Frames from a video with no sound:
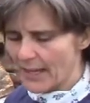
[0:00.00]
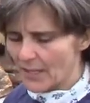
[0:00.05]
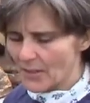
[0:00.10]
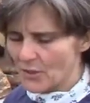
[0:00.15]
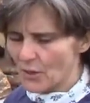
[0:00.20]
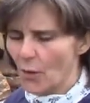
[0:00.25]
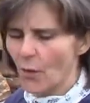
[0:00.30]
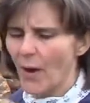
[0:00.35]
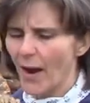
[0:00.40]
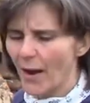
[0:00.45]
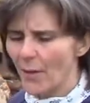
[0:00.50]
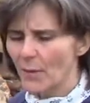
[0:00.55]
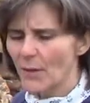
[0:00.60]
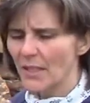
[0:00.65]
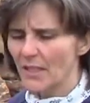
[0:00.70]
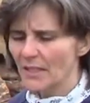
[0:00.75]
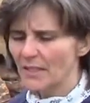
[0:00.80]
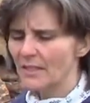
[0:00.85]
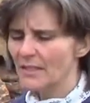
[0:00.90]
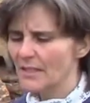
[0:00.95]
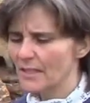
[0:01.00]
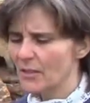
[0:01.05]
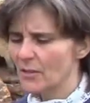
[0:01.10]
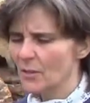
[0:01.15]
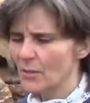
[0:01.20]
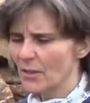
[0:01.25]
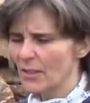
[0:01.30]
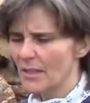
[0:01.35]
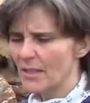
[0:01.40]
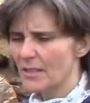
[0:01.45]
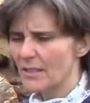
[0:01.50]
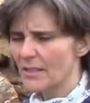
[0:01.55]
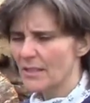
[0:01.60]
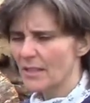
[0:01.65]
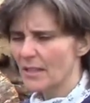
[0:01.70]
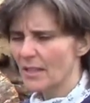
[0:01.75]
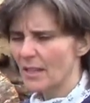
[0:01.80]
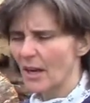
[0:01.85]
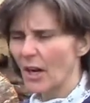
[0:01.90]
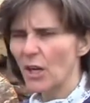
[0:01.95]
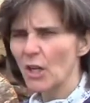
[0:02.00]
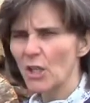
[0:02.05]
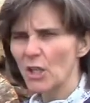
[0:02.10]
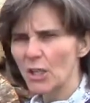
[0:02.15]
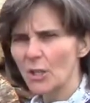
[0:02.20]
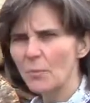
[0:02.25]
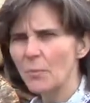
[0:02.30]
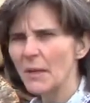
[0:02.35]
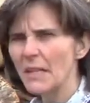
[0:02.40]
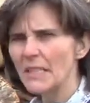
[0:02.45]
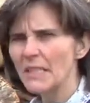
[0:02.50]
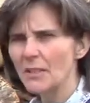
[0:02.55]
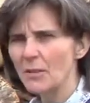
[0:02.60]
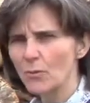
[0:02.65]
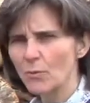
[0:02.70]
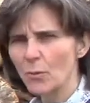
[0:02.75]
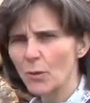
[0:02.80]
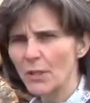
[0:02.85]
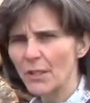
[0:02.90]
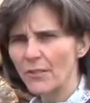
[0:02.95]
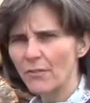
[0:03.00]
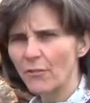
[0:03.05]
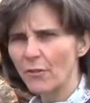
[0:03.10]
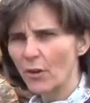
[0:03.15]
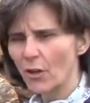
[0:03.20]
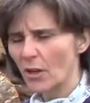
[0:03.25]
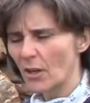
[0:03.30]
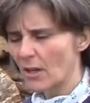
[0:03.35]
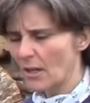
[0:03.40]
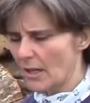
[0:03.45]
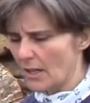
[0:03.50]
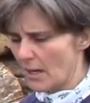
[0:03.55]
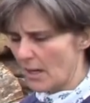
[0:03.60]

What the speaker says: So I would consider this a good piece of wood for